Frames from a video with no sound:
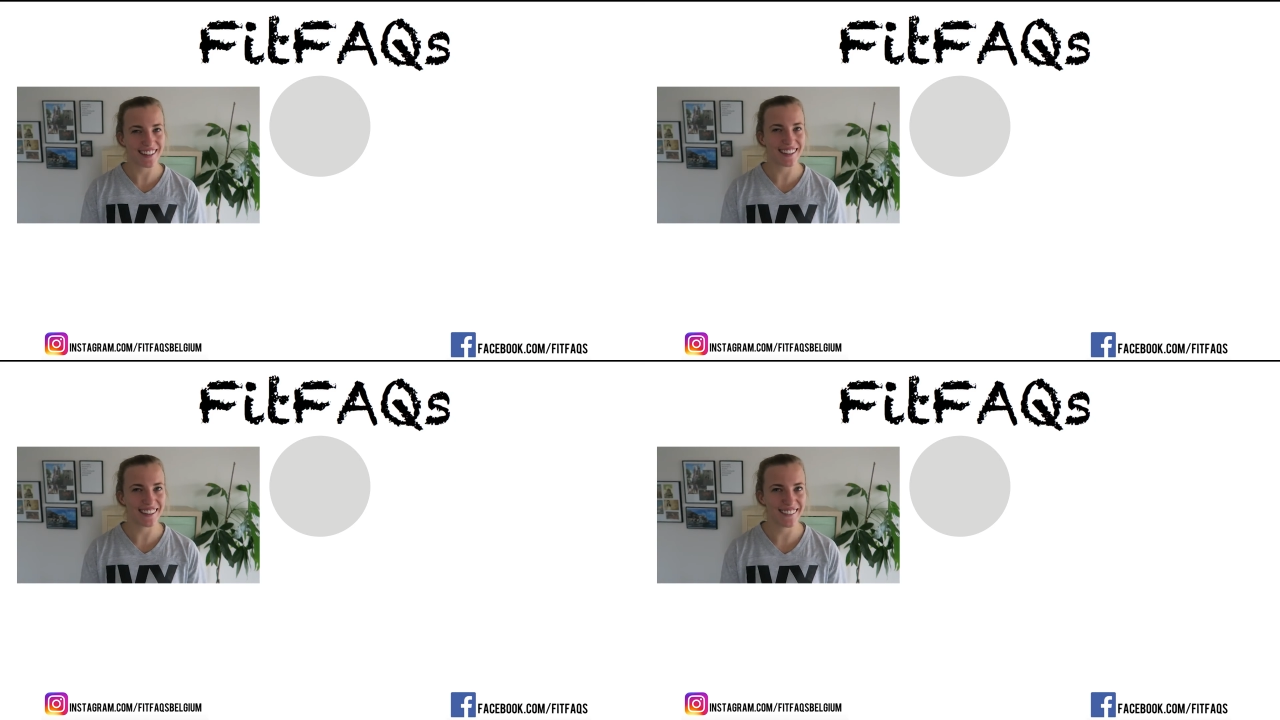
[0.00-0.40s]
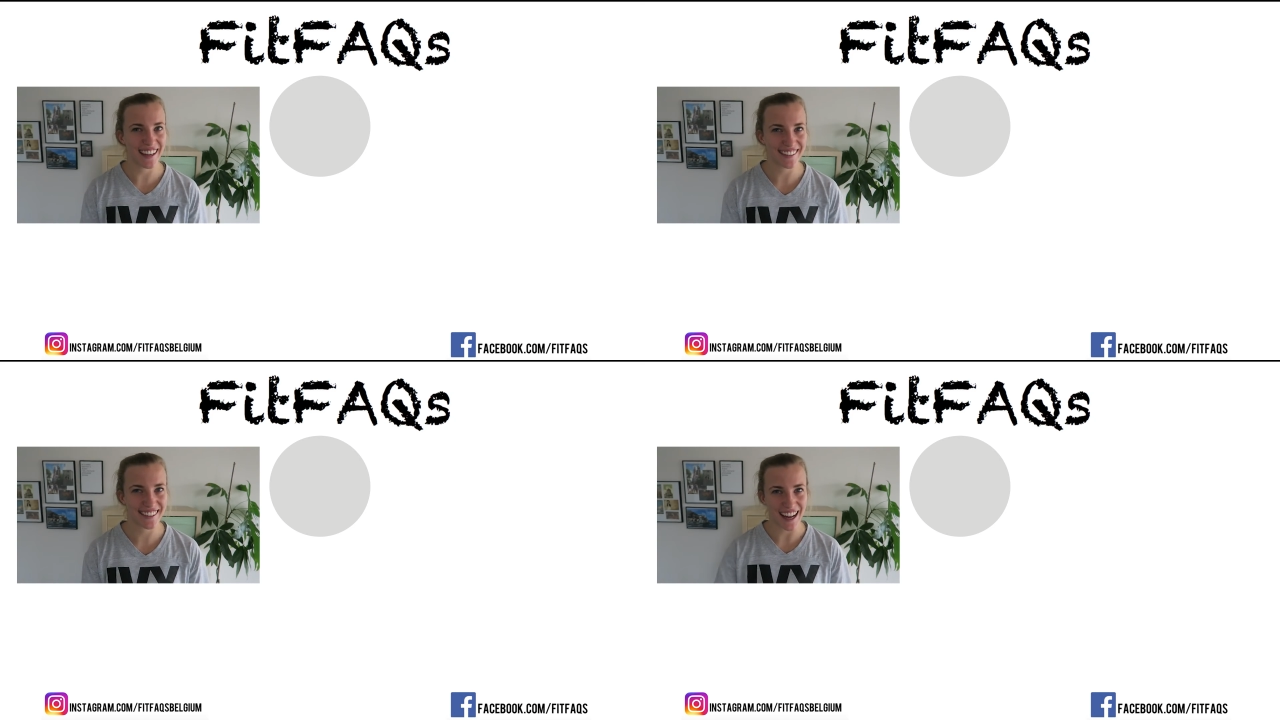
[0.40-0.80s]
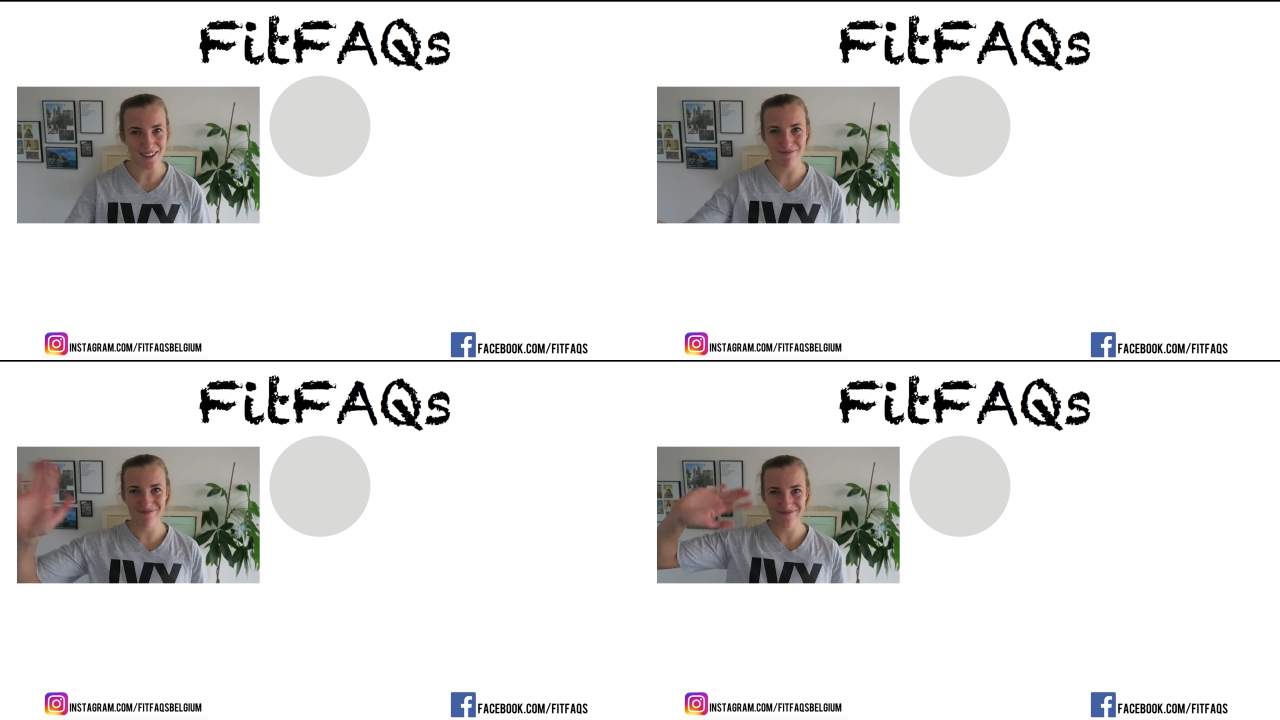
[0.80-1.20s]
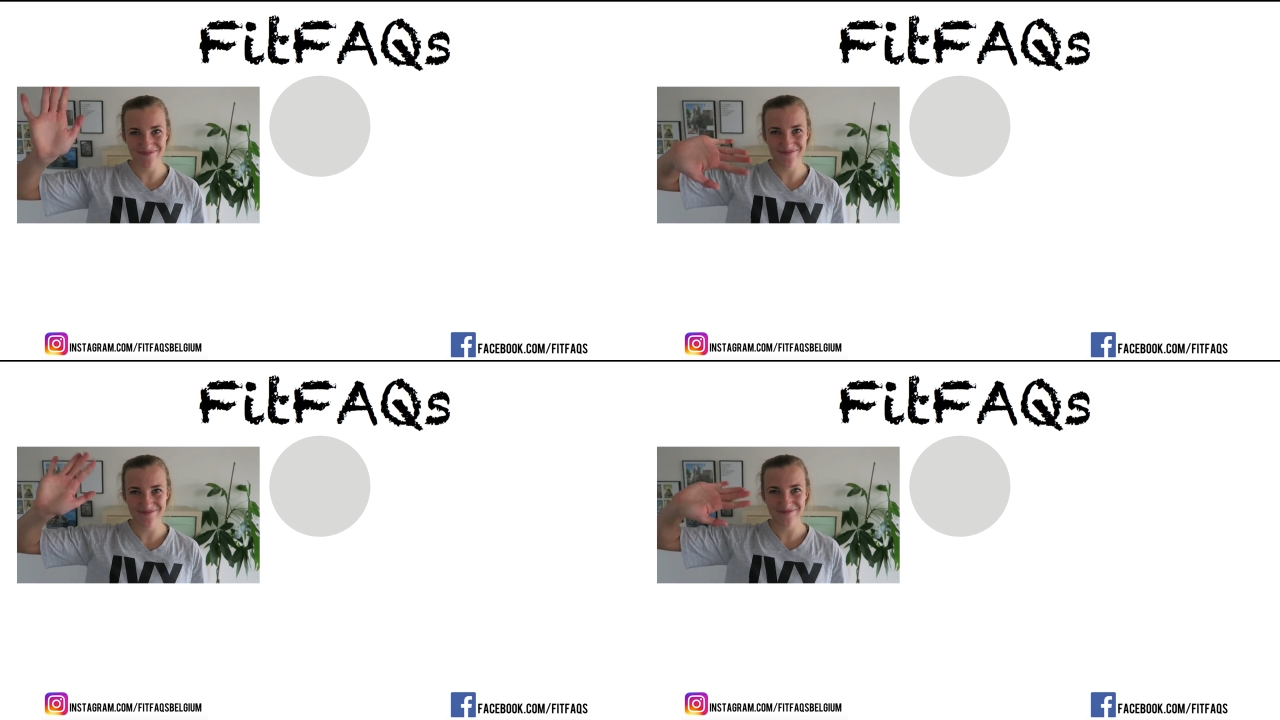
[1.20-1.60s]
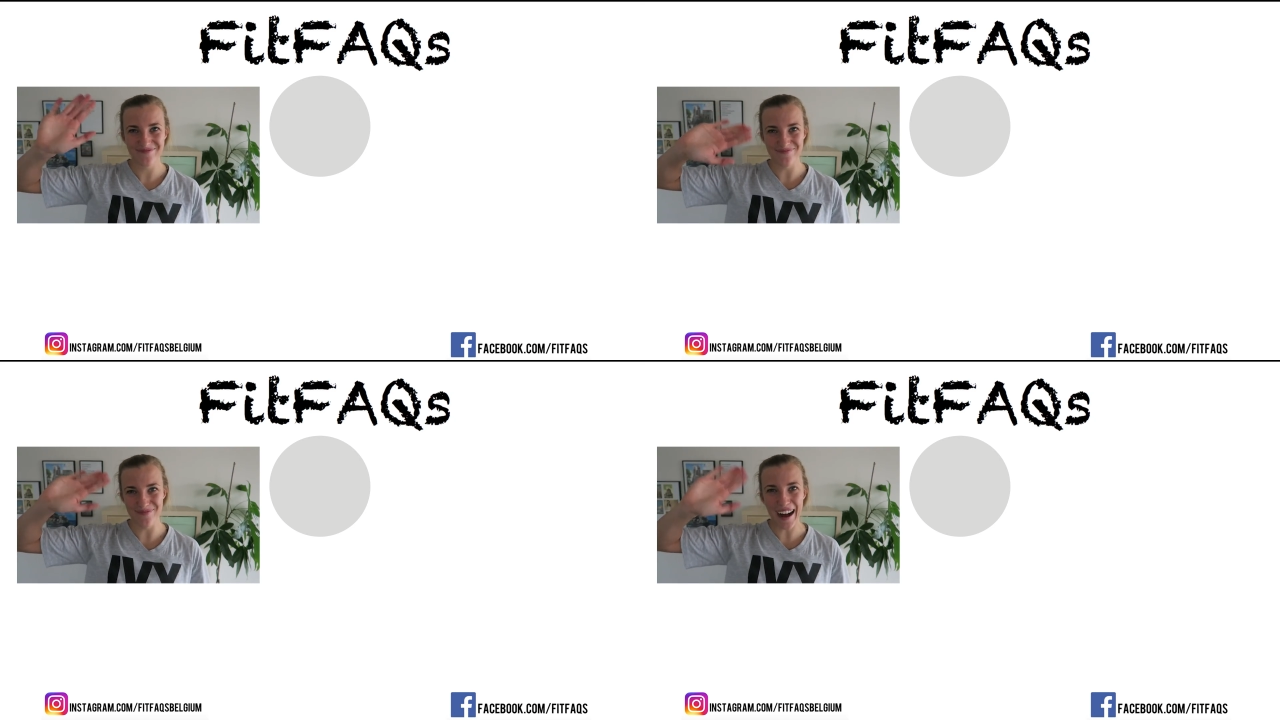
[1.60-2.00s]
See you next time.
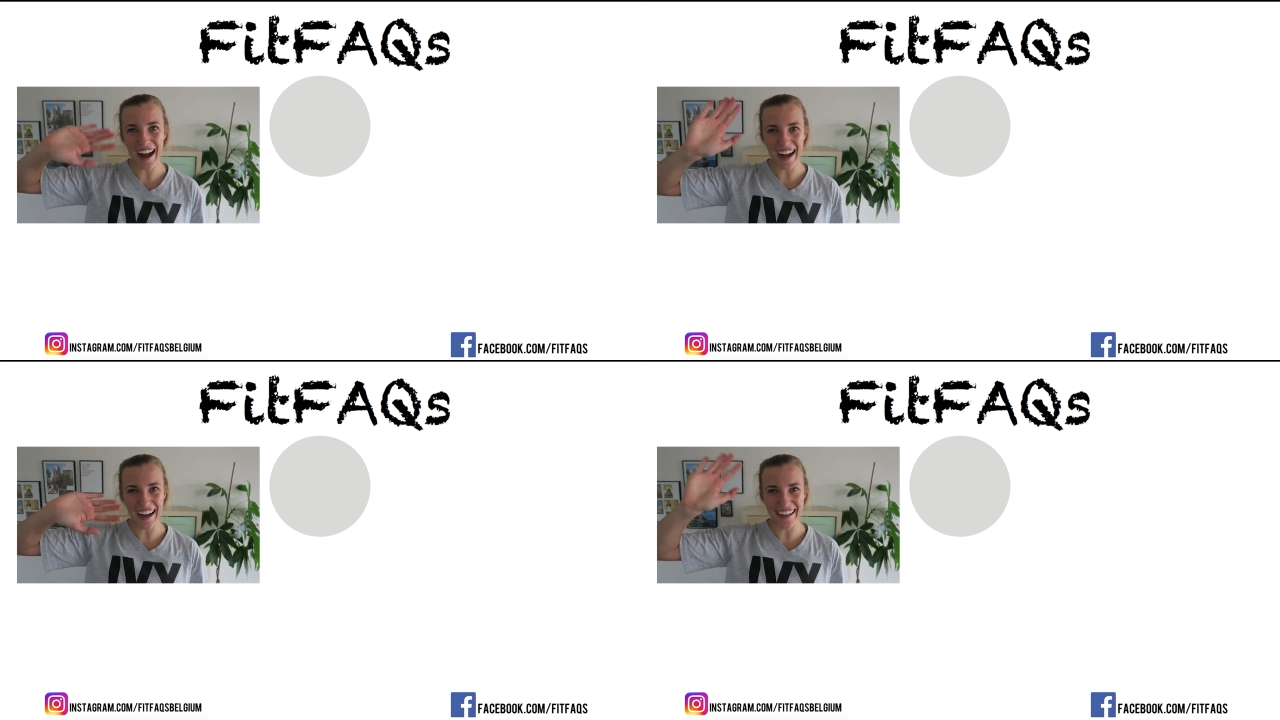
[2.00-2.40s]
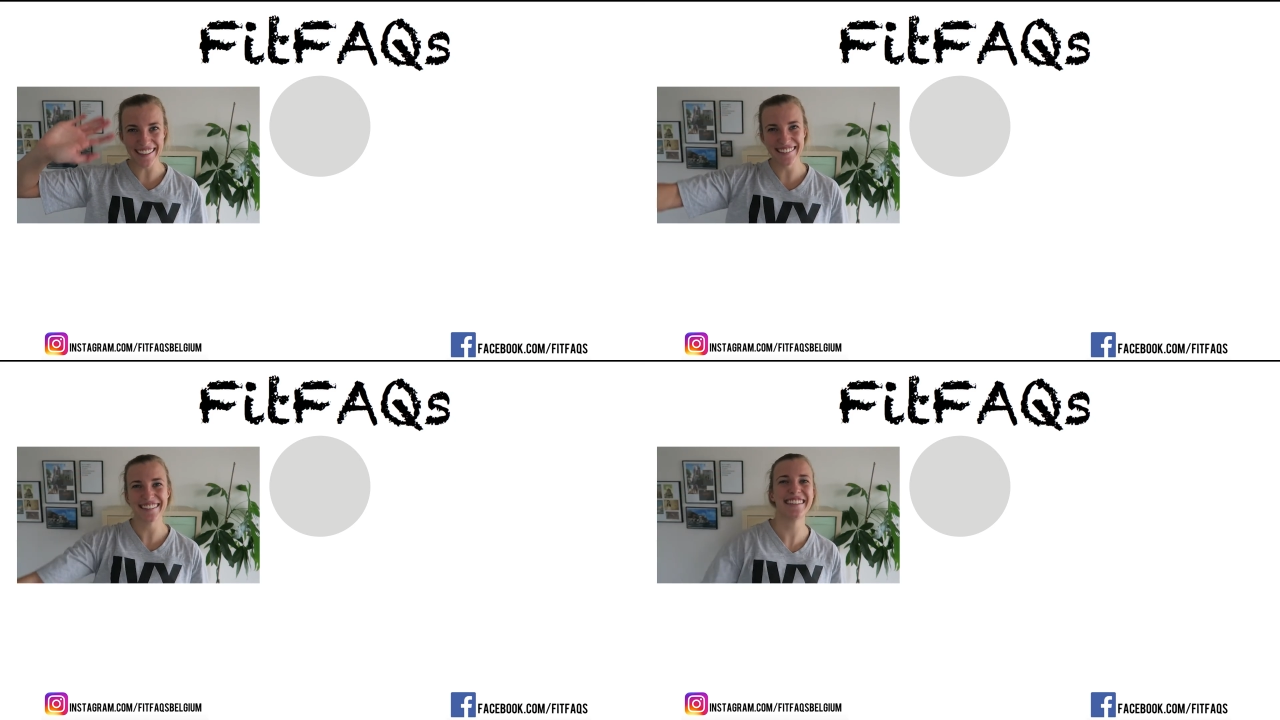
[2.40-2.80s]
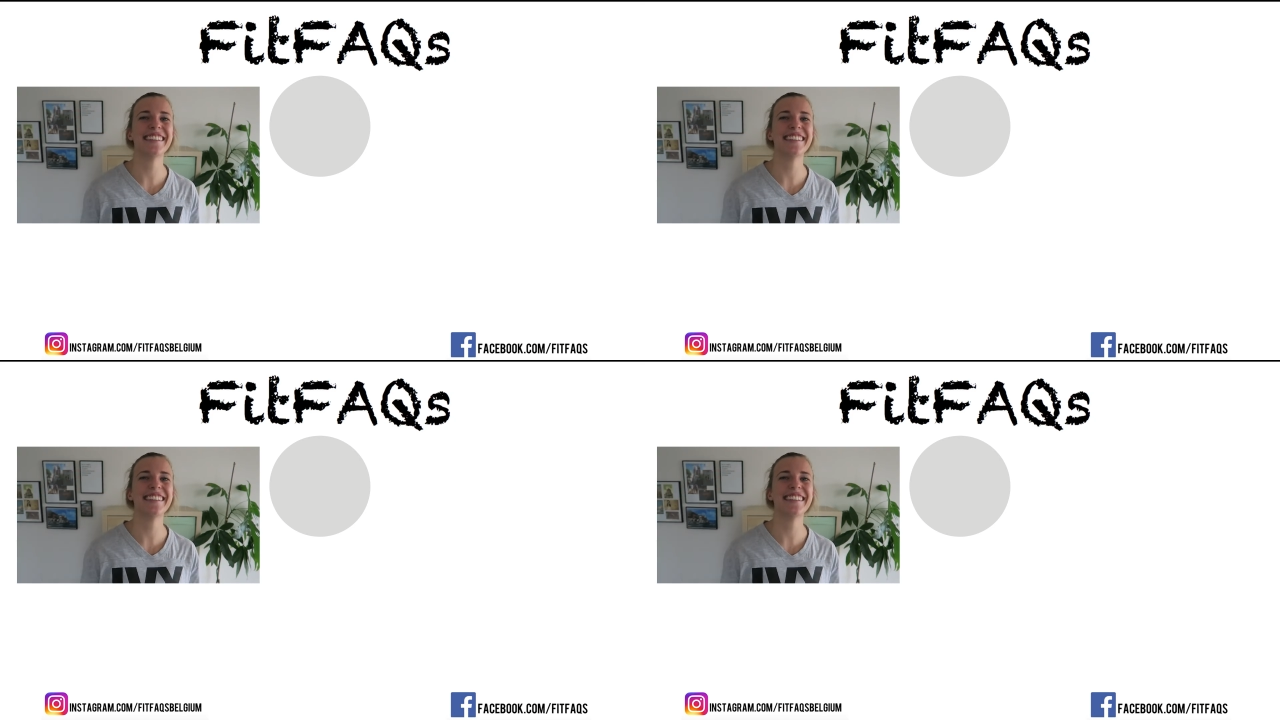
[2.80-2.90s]
Bye!